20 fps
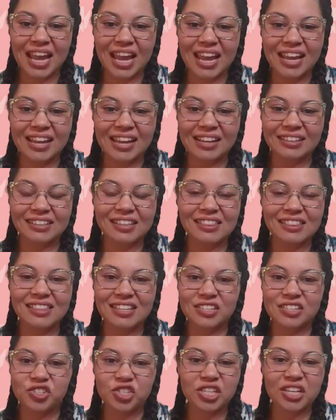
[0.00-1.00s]
And
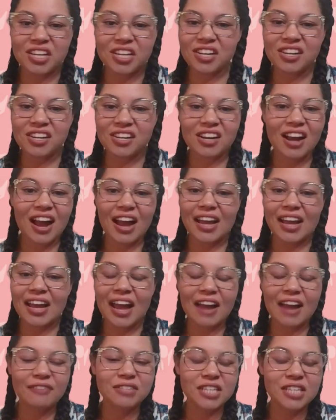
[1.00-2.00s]
this year I
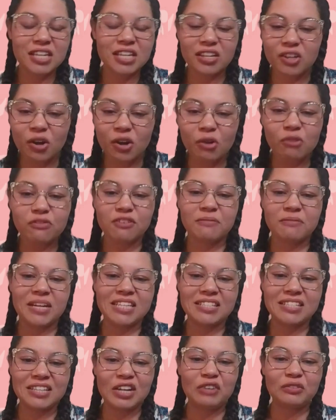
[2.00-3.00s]
have set a goal for
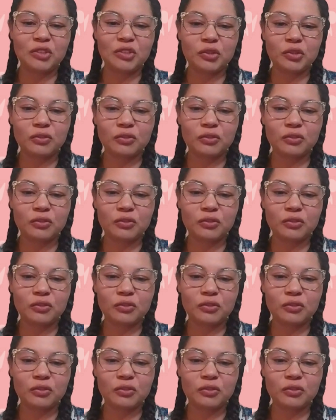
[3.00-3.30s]
myself to,